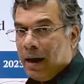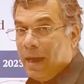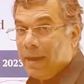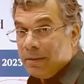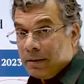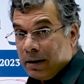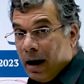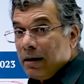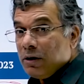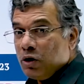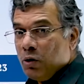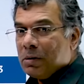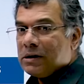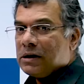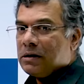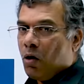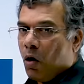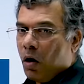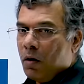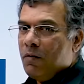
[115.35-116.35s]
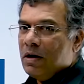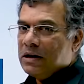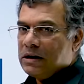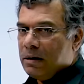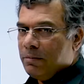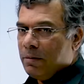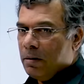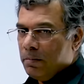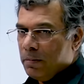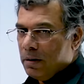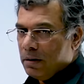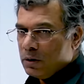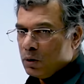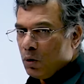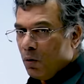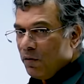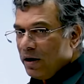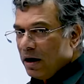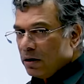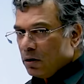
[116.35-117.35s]
And that you must always remember.
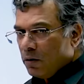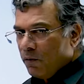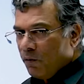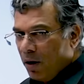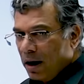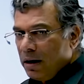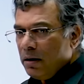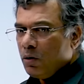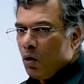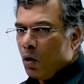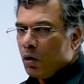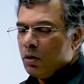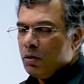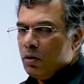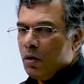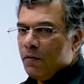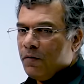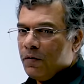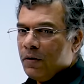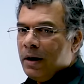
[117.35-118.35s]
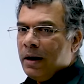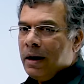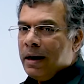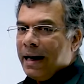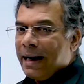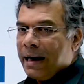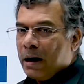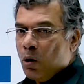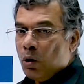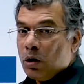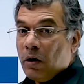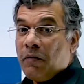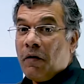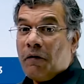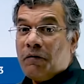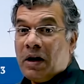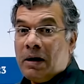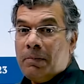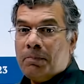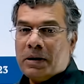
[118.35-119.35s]
So we are one talking of a growth of
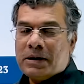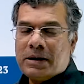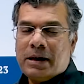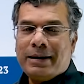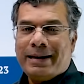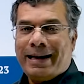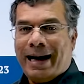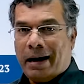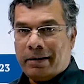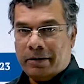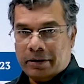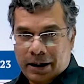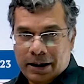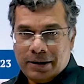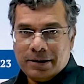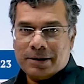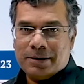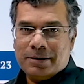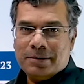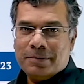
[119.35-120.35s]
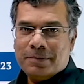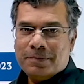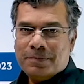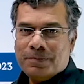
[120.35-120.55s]
15% candidates